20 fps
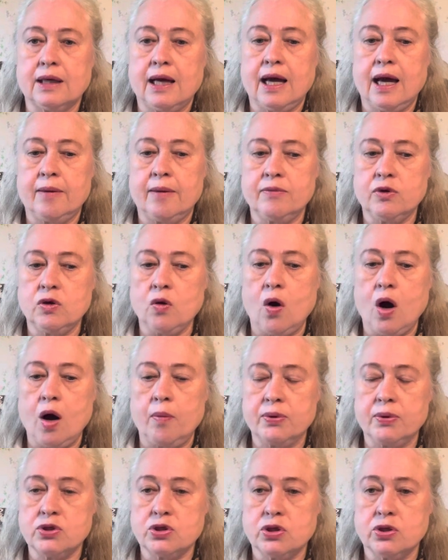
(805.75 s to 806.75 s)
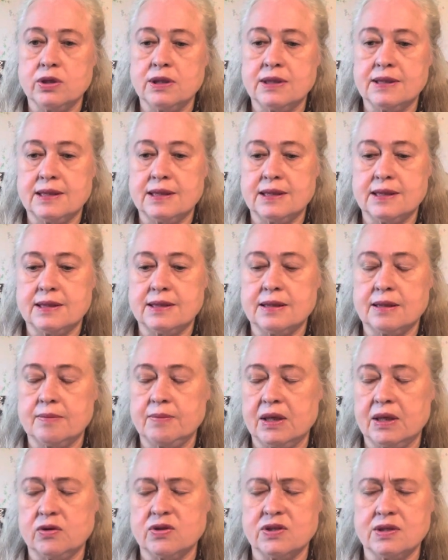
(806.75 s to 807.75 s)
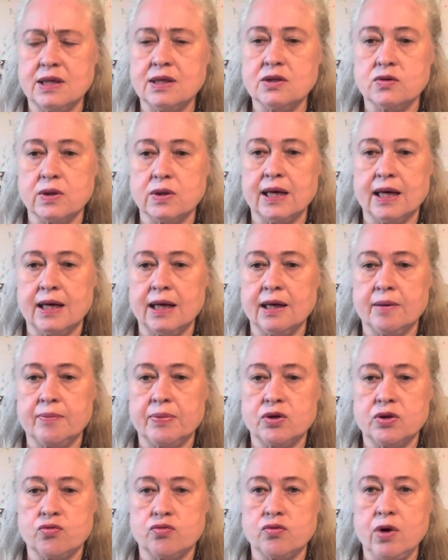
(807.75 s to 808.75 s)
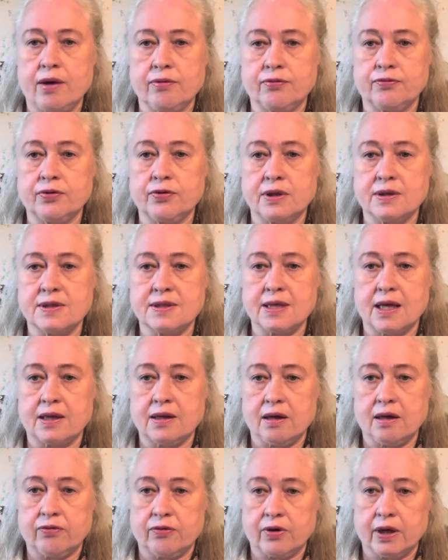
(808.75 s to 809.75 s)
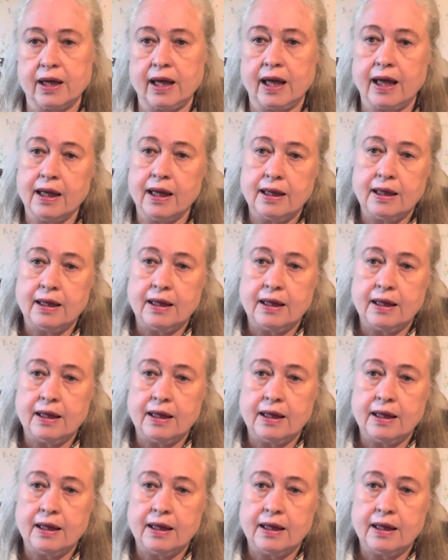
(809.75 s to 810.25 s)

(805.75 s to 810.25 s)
Um, your opportunities, because things were getting a bit rough in South Africa,